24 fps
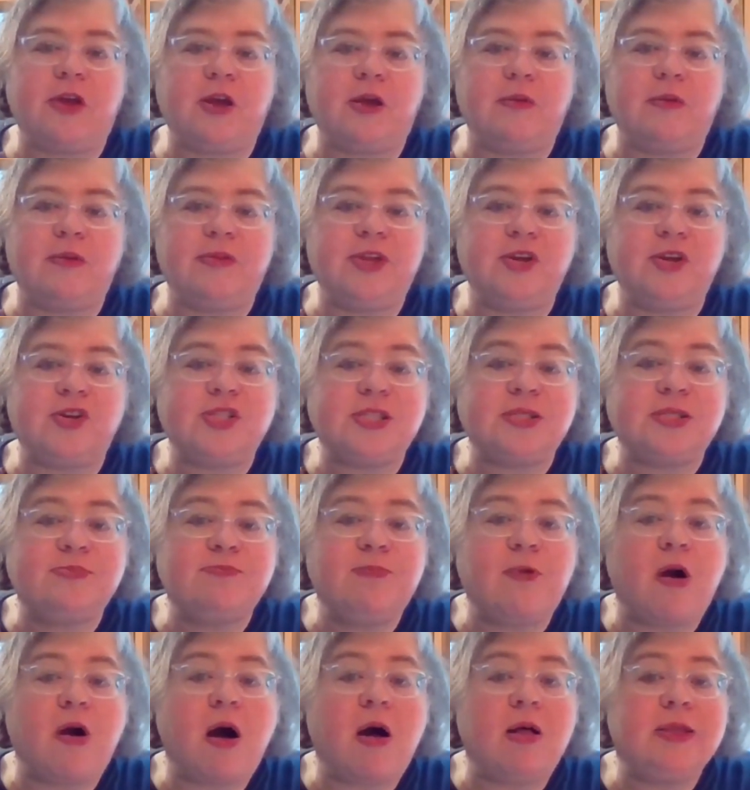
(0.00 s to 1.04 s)
uh, they're
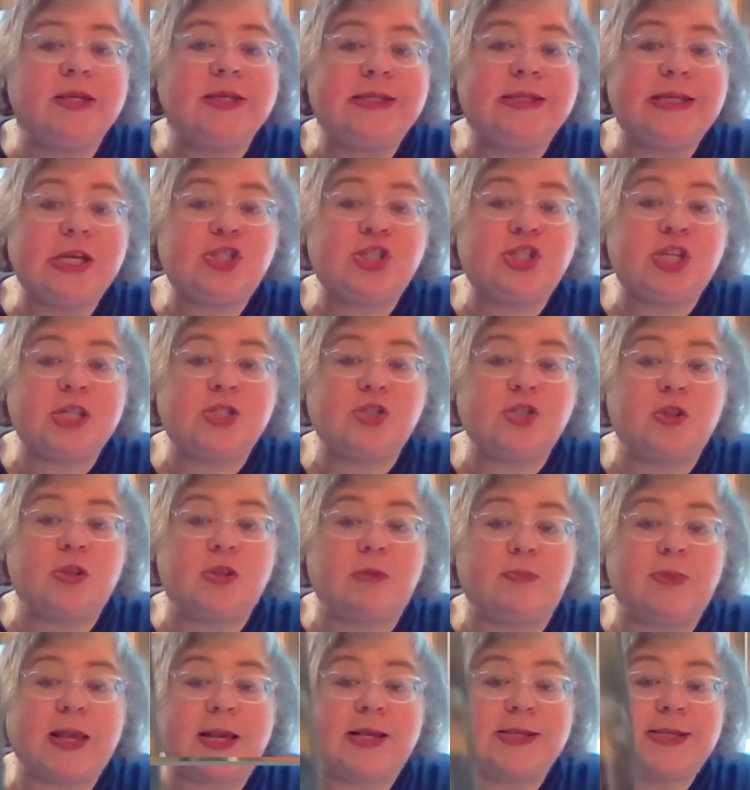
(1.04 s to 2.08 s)
small editions, so
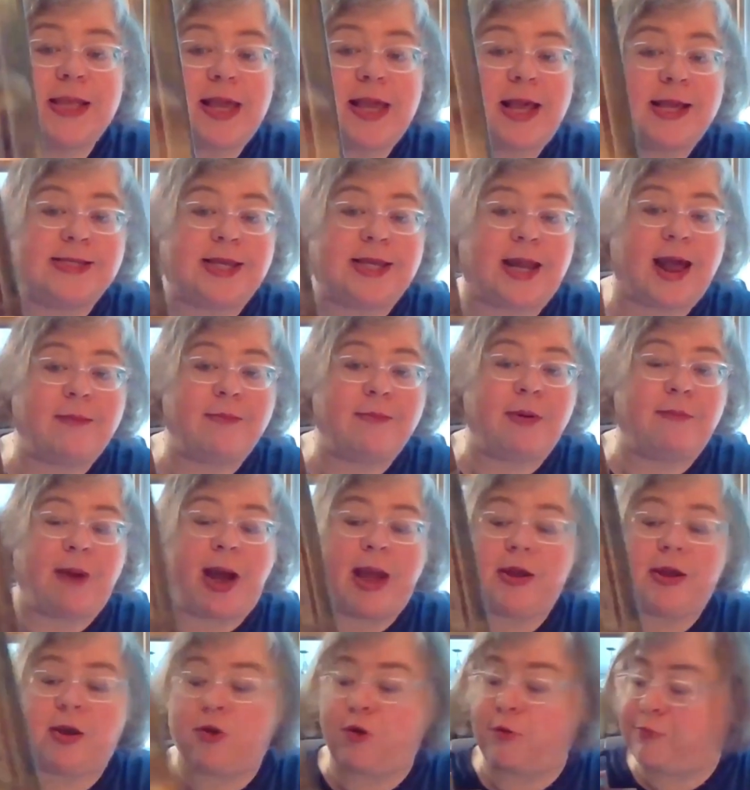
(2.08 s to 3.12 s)
that, because like I said, I'm a
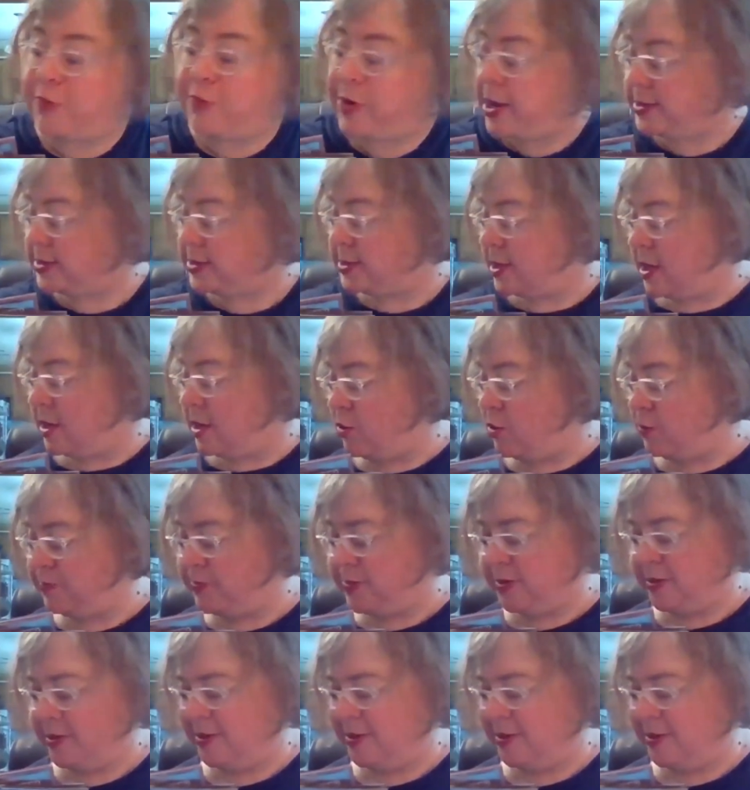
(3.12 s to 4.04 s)
micro press. Oh,